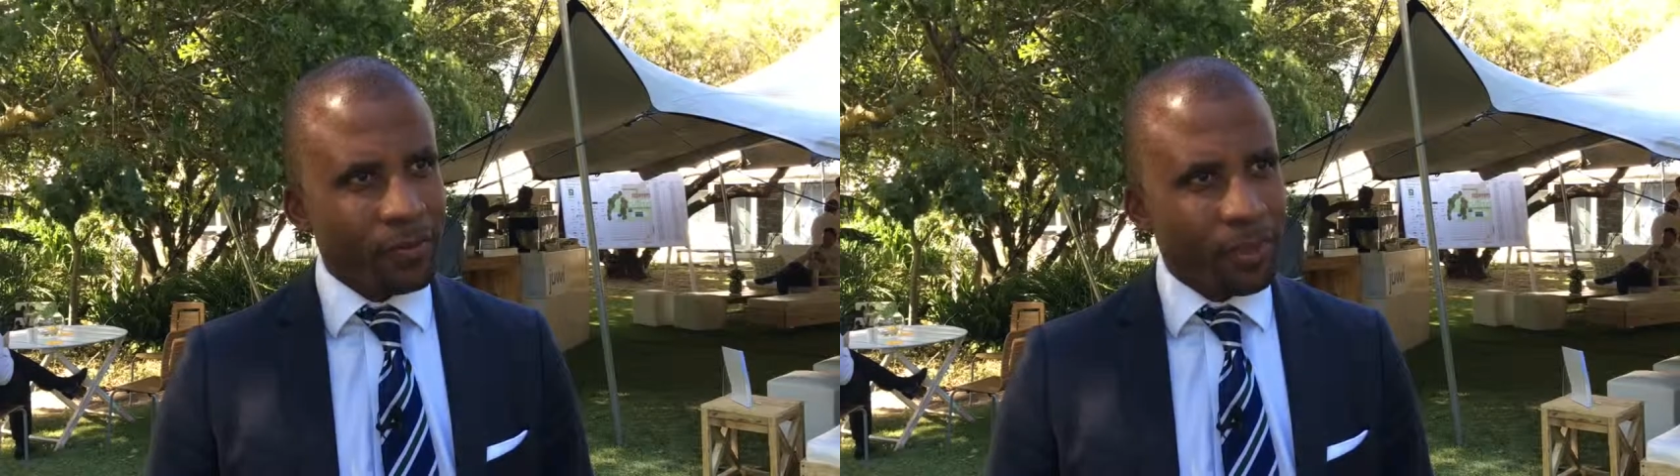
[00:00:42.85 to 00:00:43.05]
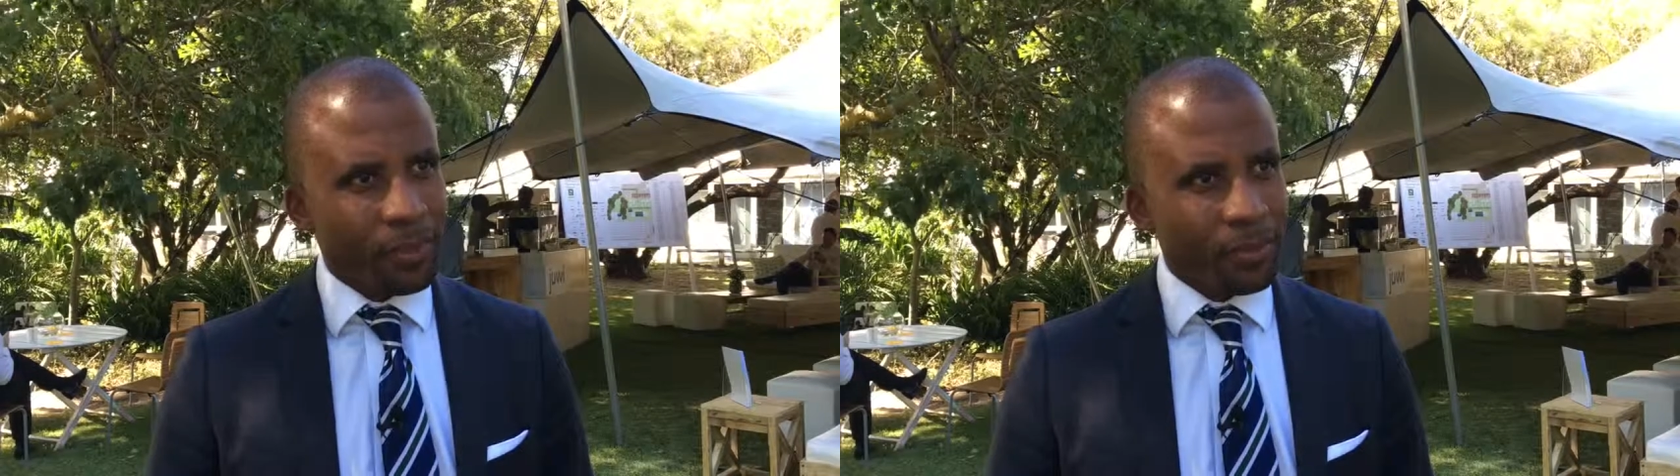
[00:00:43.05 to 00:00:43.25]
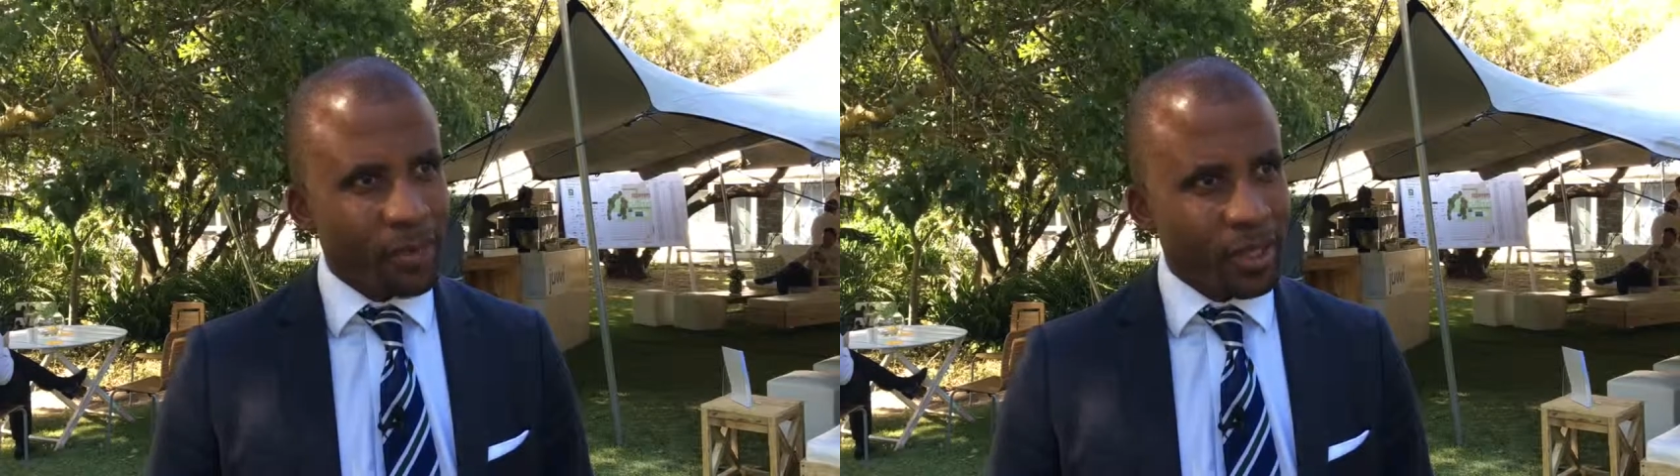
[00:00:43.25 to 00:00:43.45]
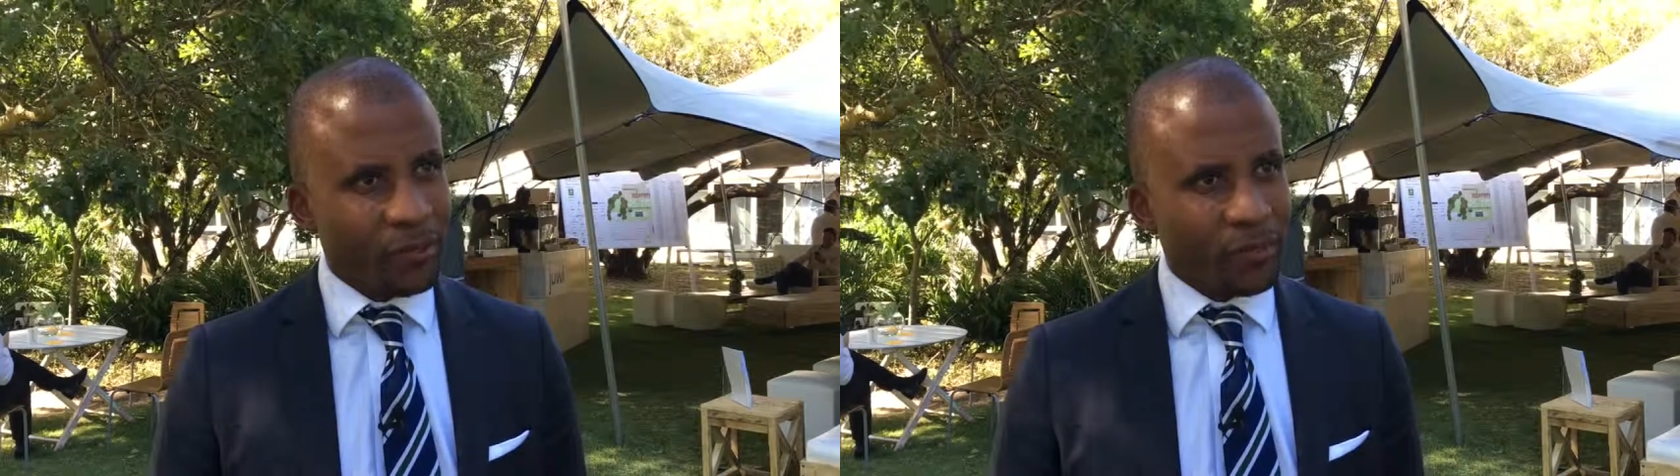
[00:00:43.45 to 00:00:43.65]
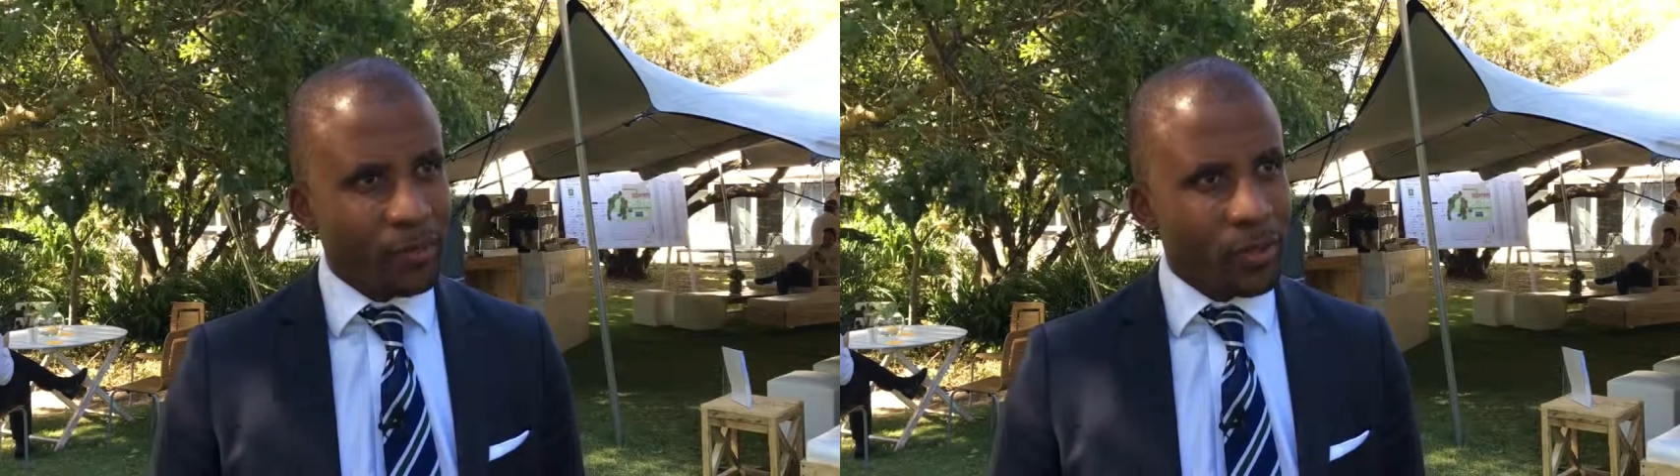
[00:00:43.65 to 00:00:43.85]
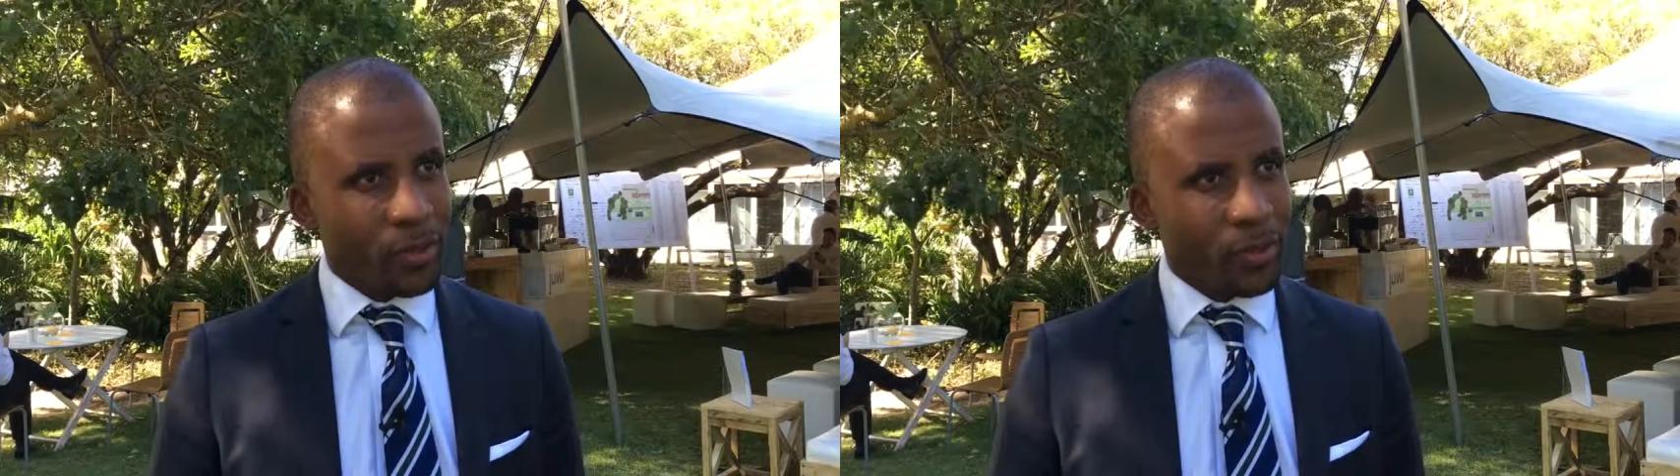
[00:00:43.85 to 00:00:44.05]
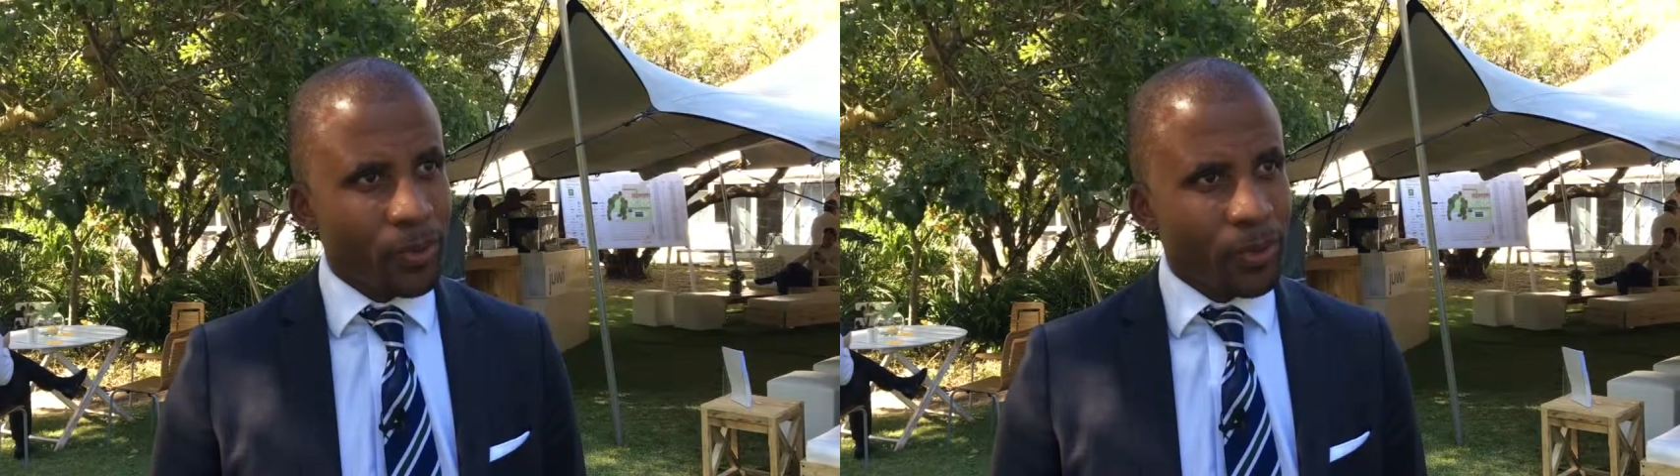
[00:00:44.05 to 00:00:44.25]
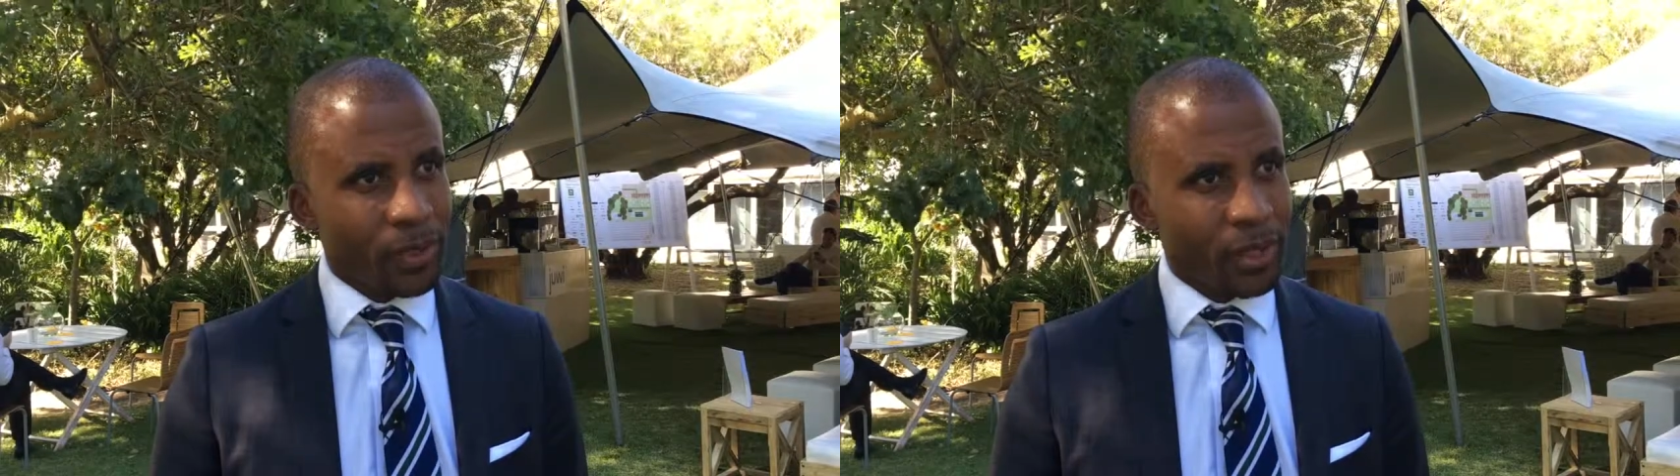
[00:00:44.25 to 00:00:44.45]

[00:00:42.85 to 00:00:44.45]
you know making Vametco work